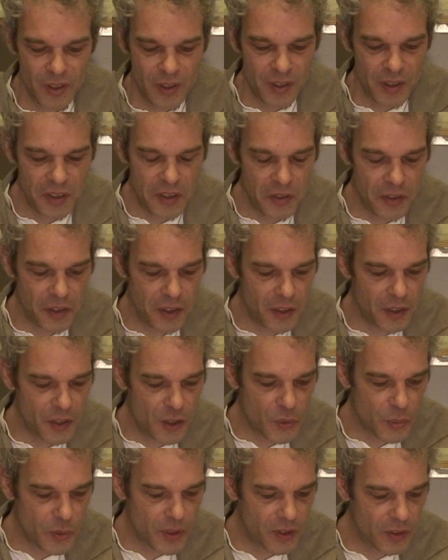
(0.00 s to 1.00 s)
And there
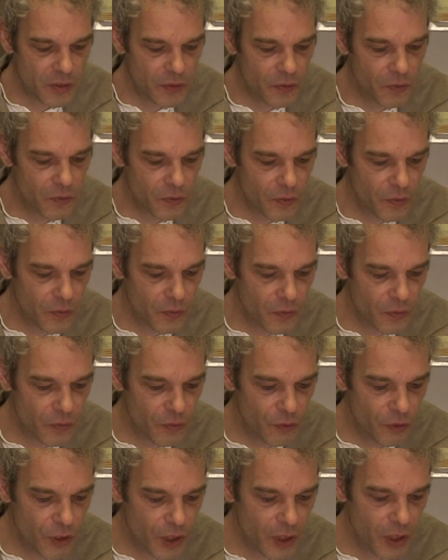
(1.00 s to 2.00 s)
is one
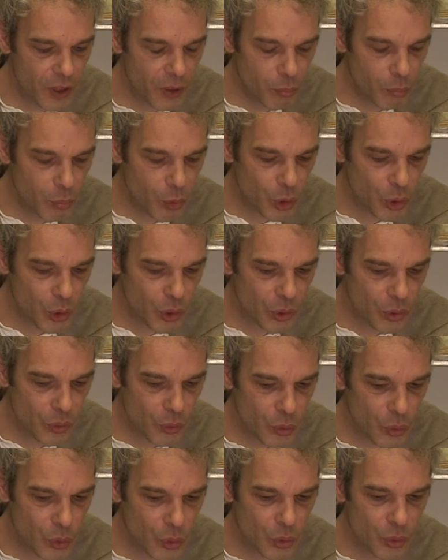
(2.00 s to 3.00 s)
very important
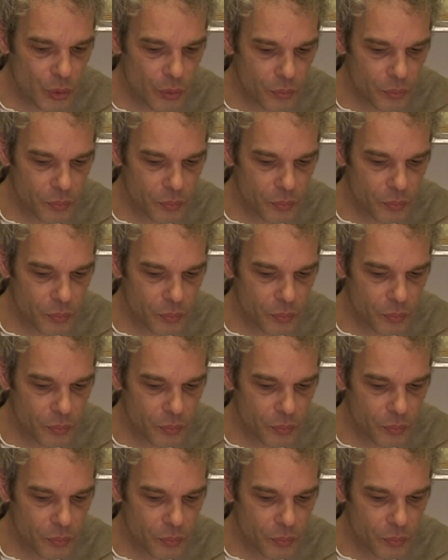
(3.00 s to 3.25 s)
rule,